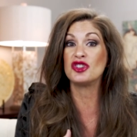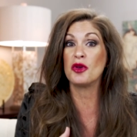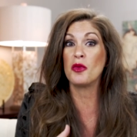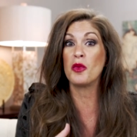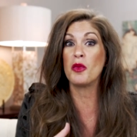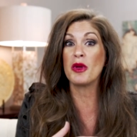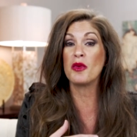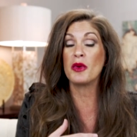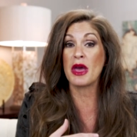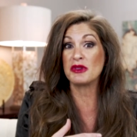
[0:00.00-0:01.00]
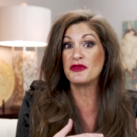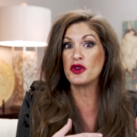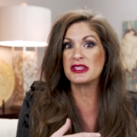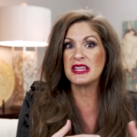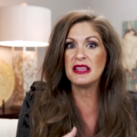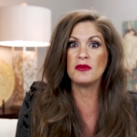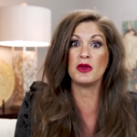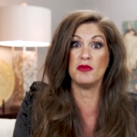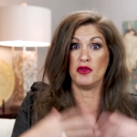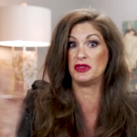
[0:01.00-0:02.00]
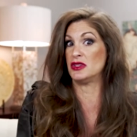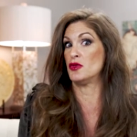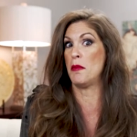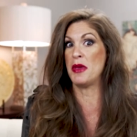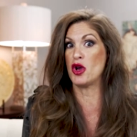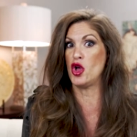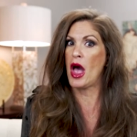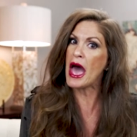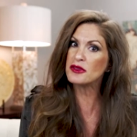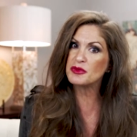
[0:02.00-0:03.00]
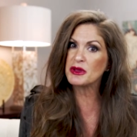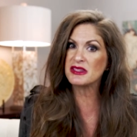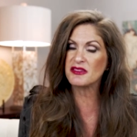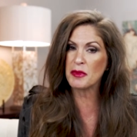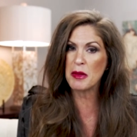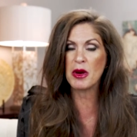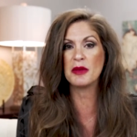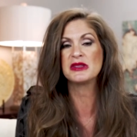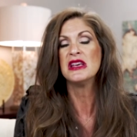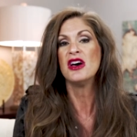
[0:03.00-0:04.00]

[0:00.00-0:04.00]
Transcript: you know, when I was 14, we moved into a big old house because of my mom's